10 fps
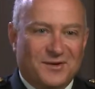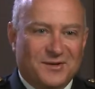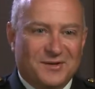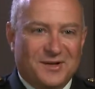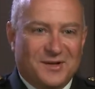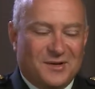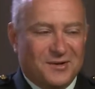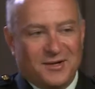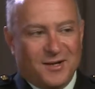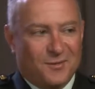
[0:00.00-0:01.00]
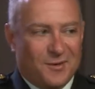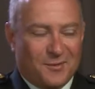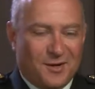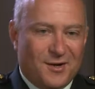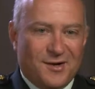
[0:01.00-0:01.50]
and okay, well,
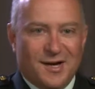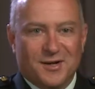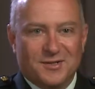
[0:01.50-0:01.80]
we're here now,